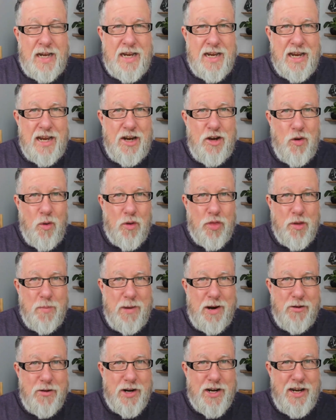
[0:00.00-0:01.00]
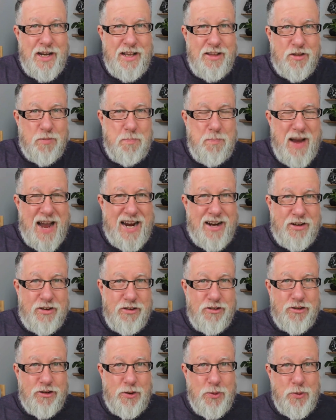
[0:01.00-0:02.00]
In North America, it's back
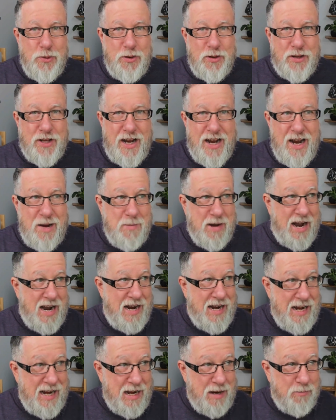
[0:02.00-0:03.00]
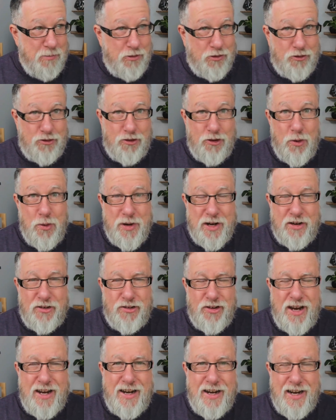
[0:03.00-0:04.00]
to school time. I am so
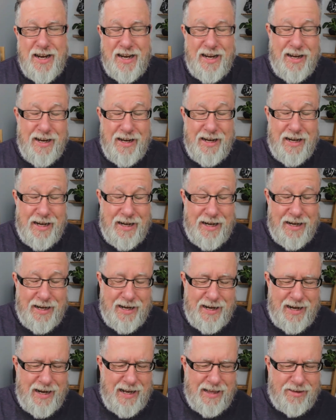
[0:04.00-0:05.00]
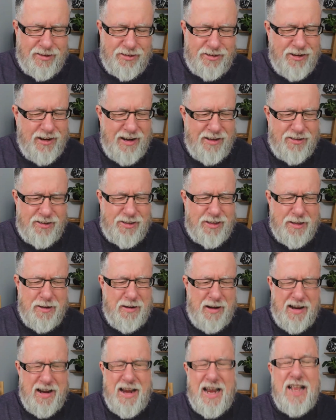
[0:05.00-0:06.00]
excited. It's it's
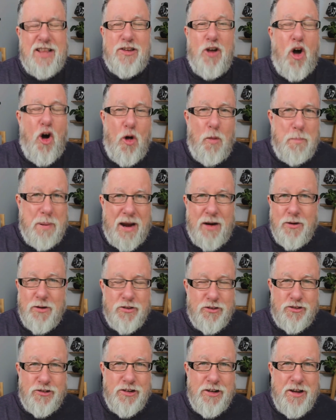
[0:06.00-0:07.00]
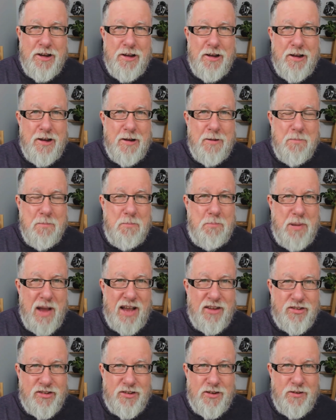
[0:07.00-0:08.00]
the it's all parents'
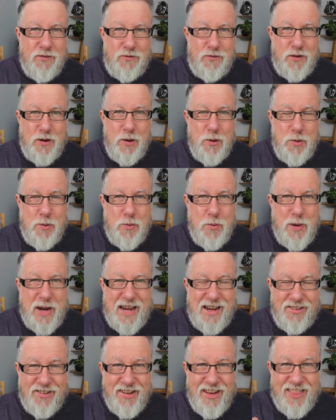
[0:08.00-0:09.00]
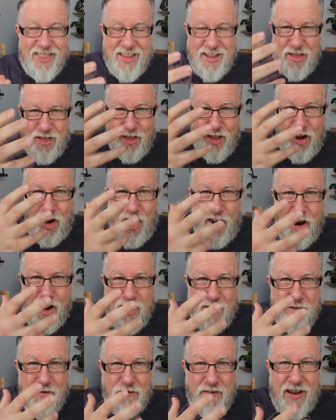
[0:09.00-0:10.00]
best few weeks. The
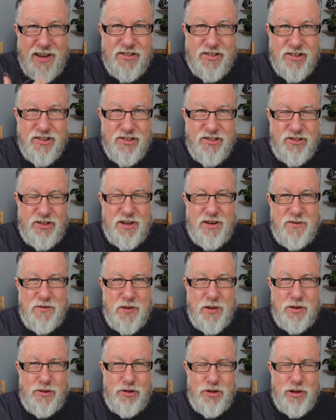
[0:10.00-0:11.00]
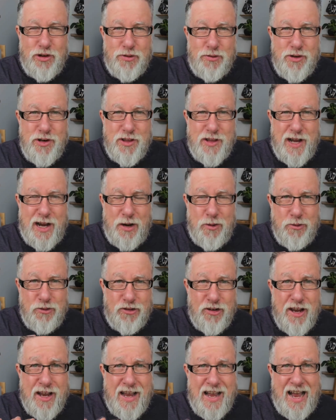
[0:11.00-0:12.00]
long faces of the children in the
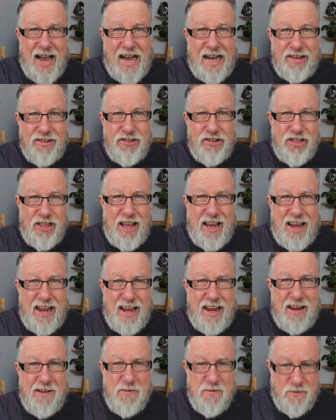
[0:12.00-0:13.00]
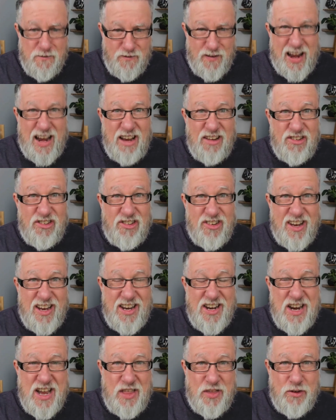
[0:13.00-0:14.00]
house as they face
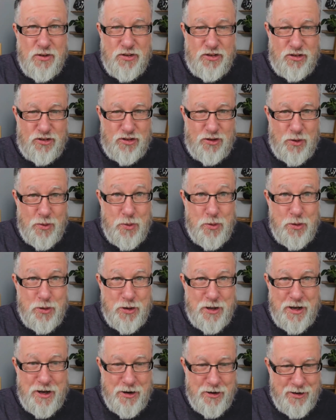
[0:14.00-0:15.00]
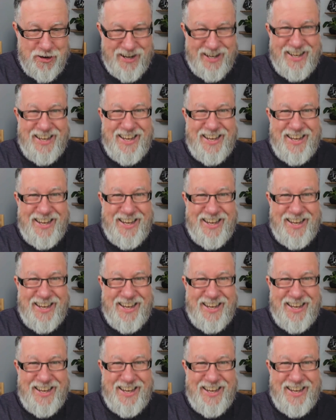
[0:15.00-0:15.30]
another school year.